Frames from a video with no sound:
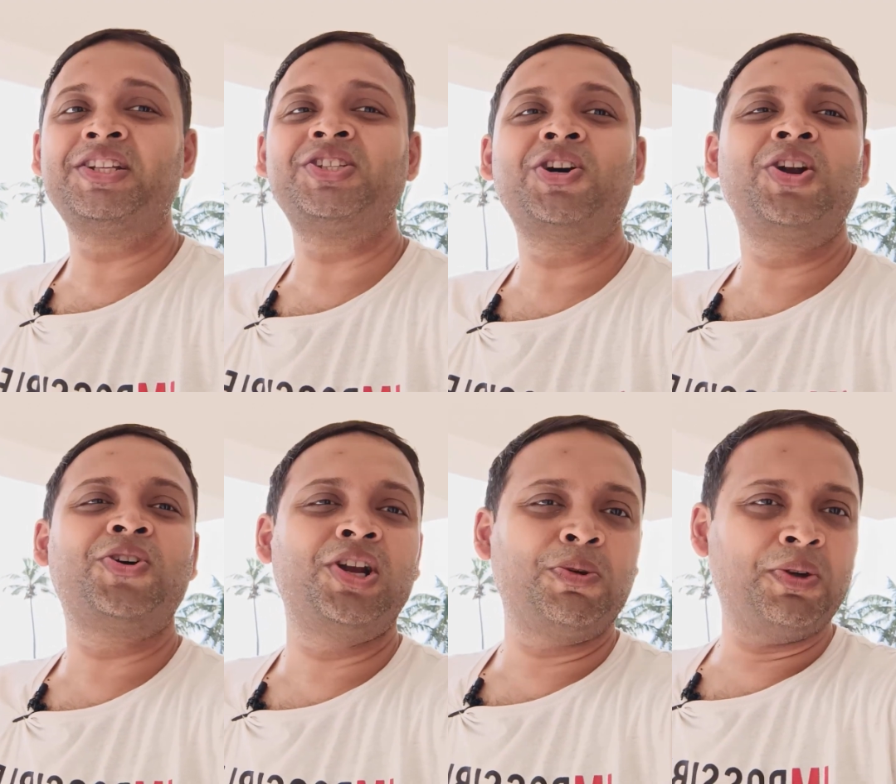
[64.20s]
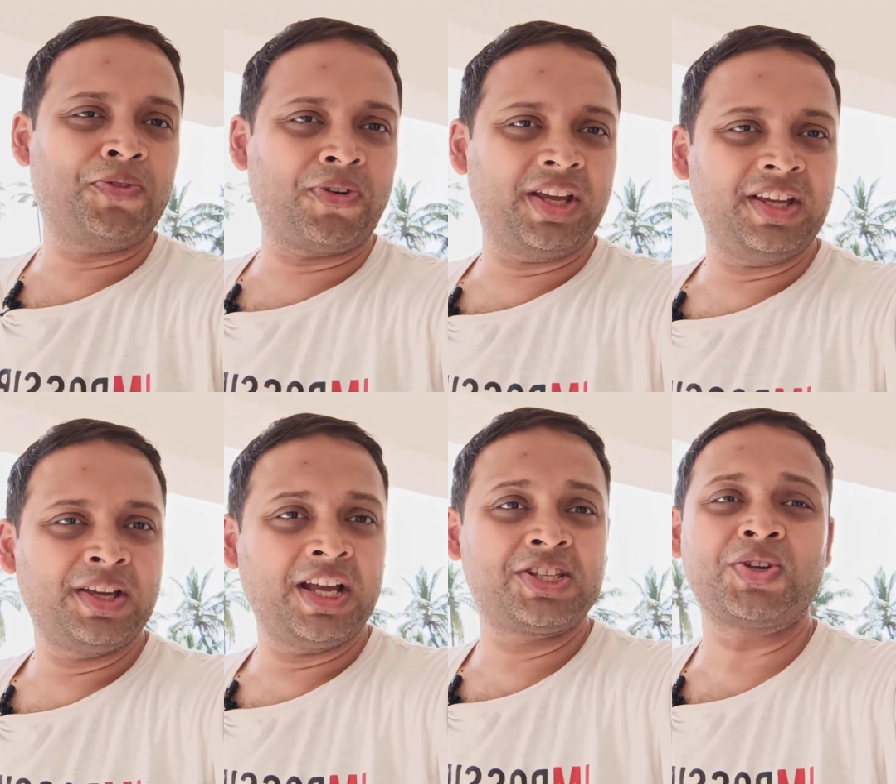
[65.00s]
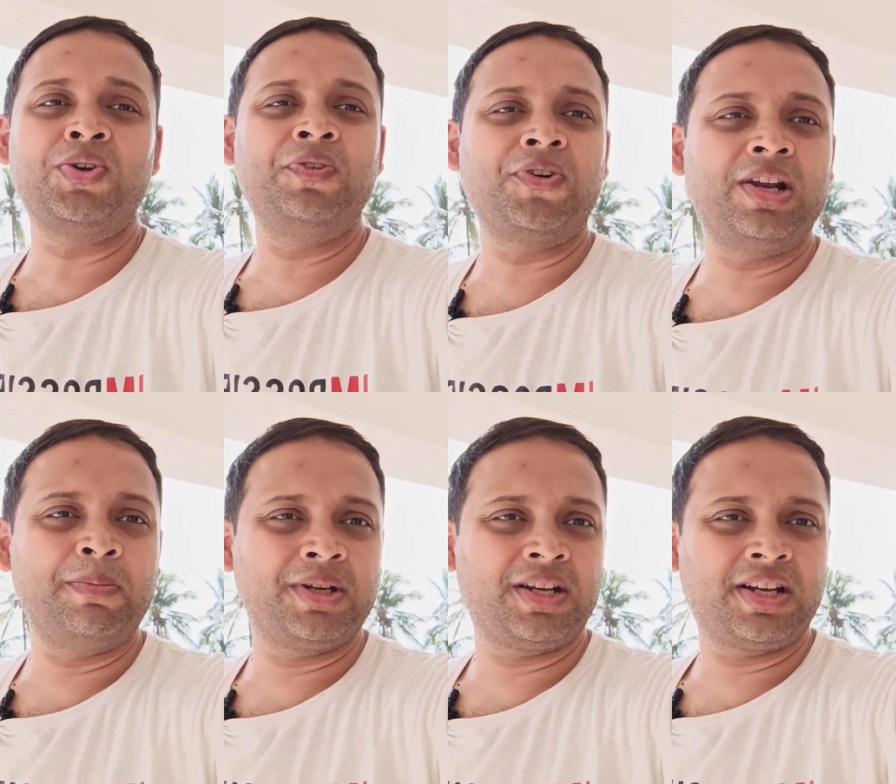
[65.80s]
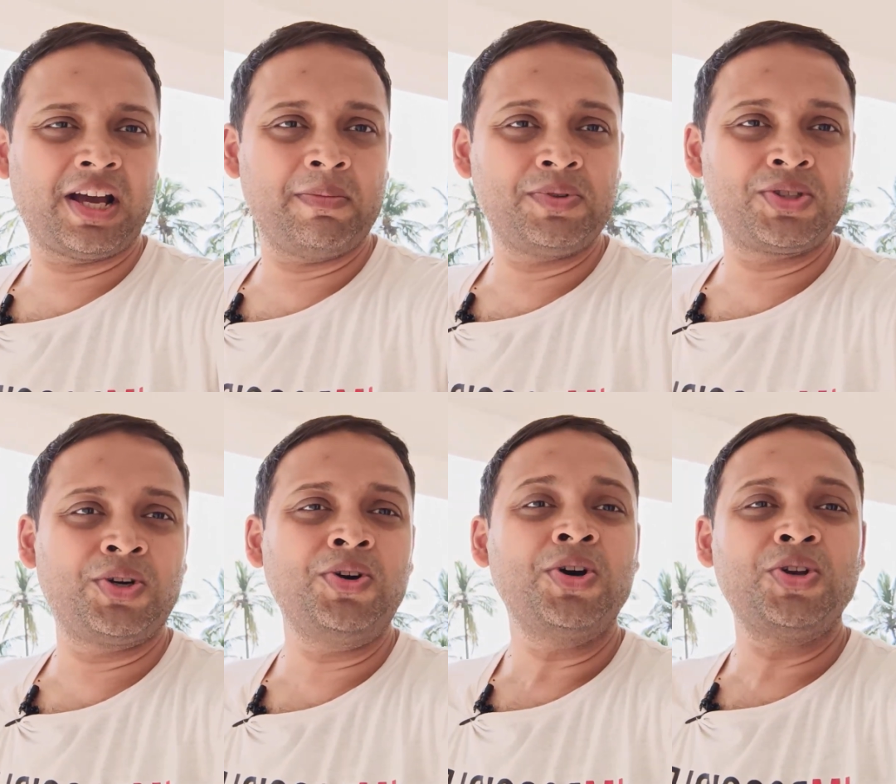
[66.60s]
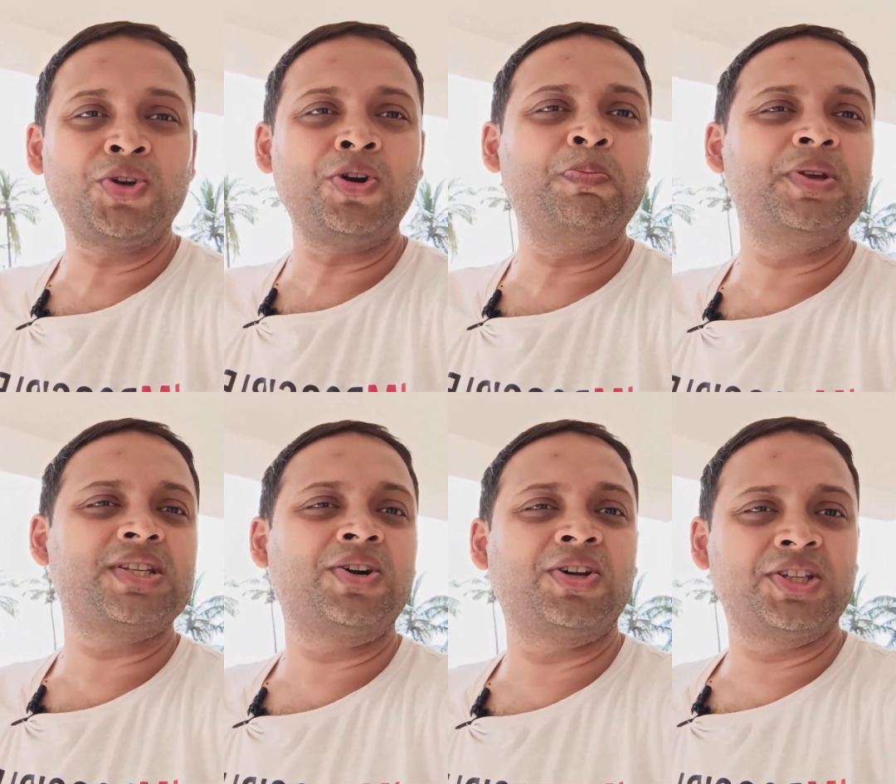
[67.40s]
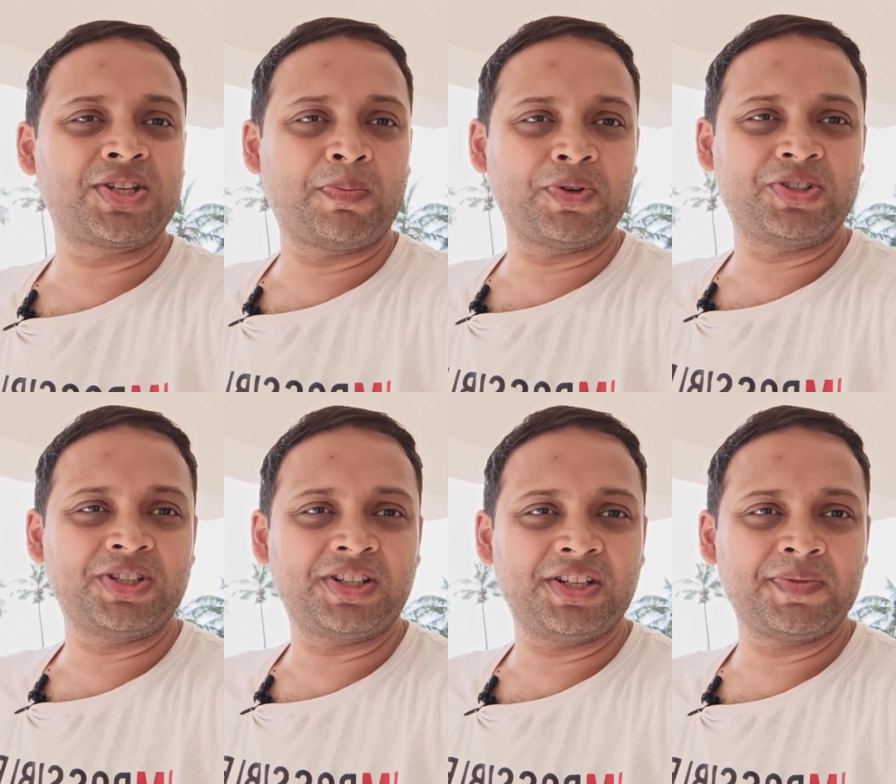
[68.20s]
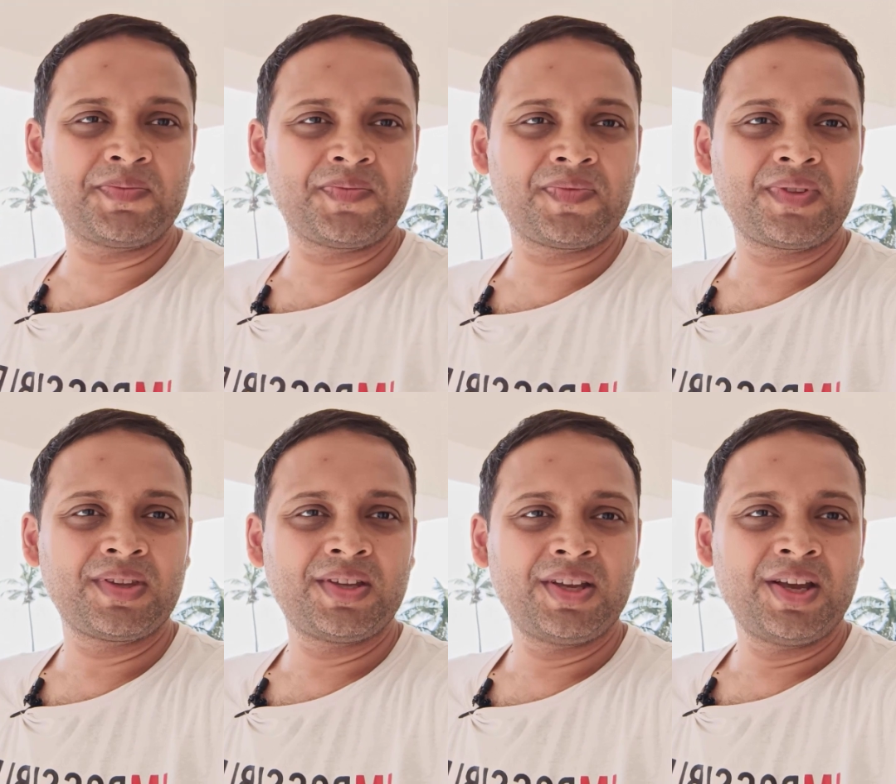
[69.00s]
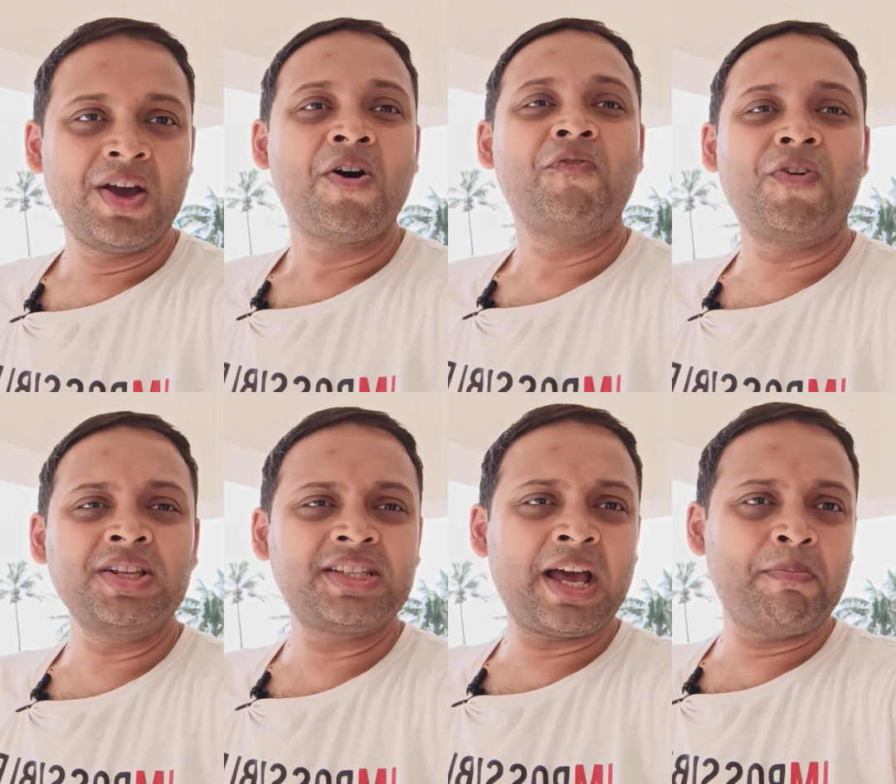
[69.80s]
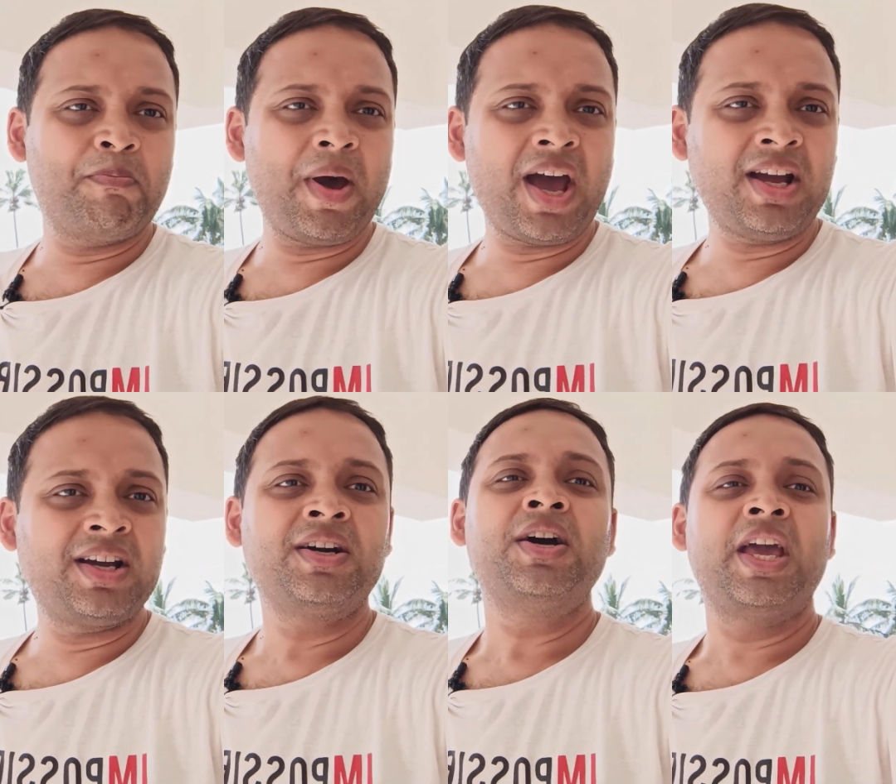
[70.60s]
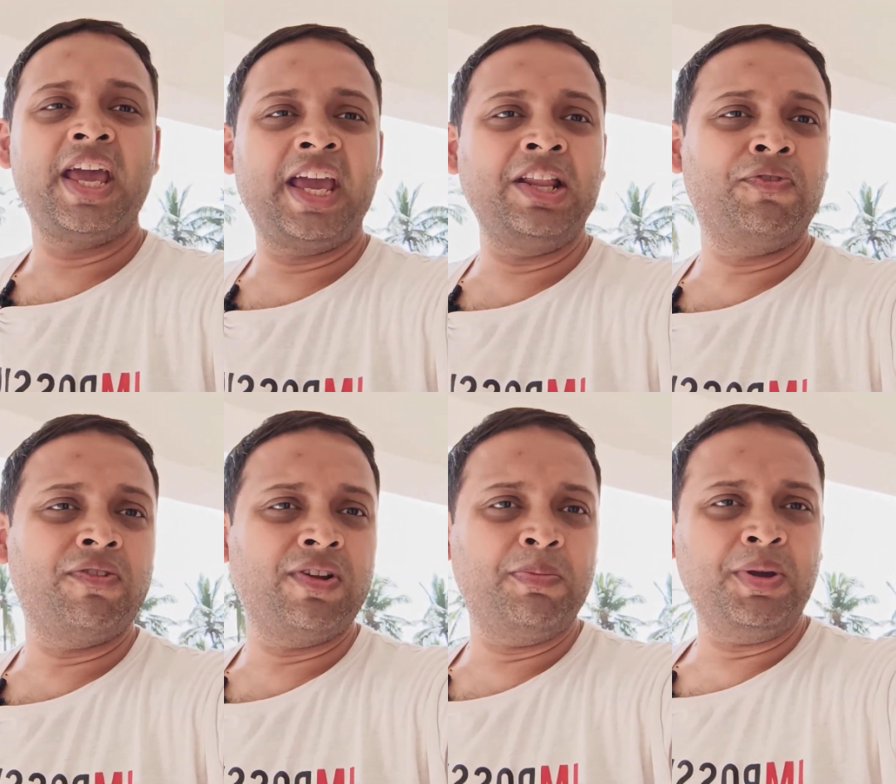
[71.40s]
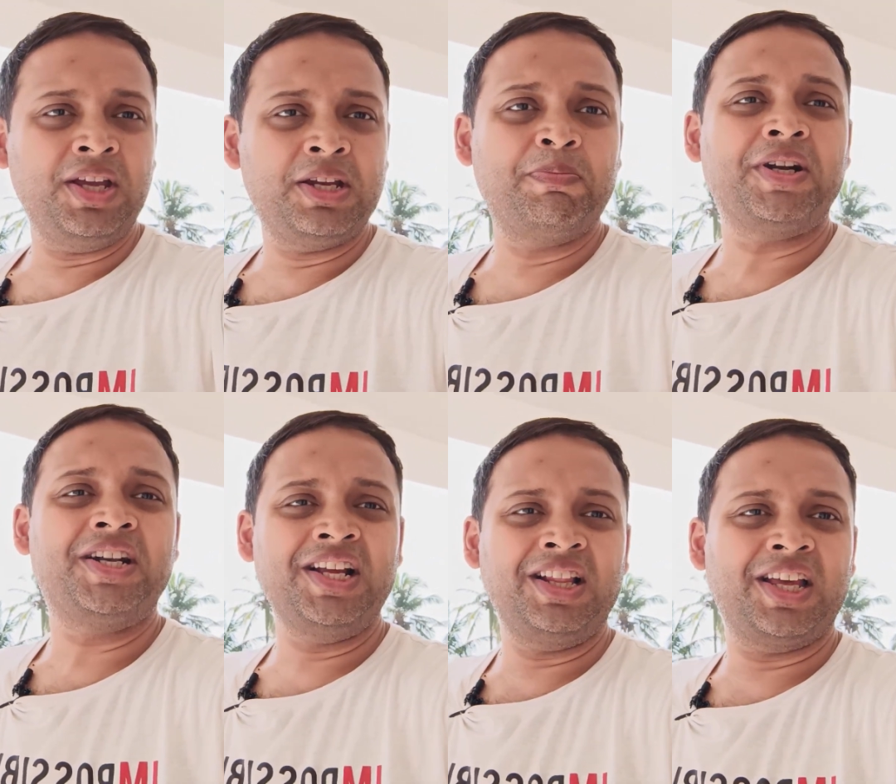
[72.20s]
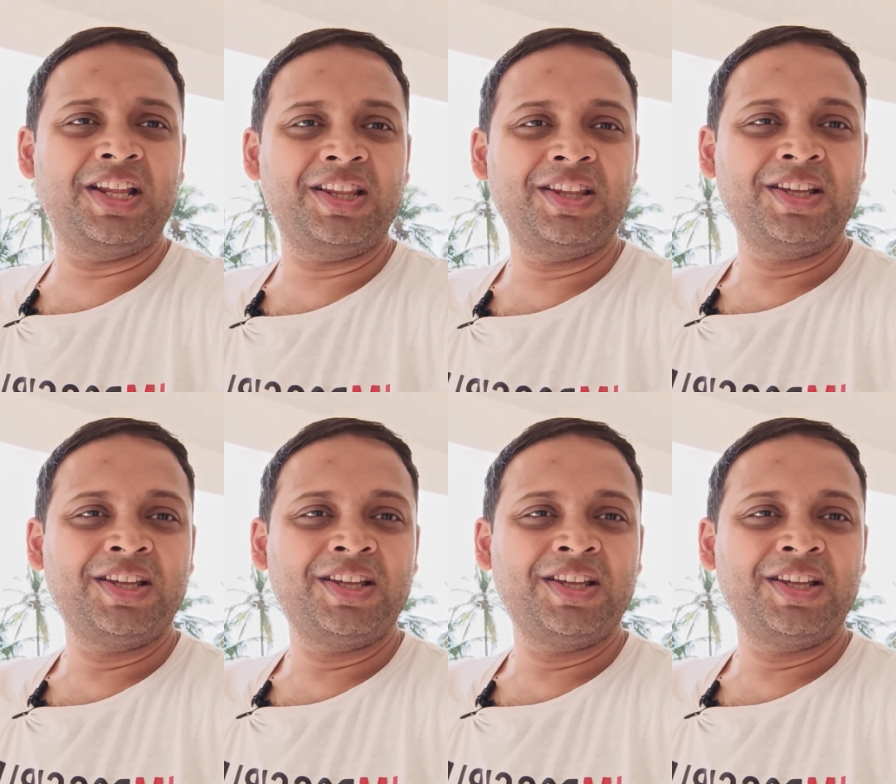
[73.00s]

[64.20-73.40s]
it's not going to be free. It's only for limited time, so don't miss out on this opportunity. Once I'm back, again we will meet, but till then,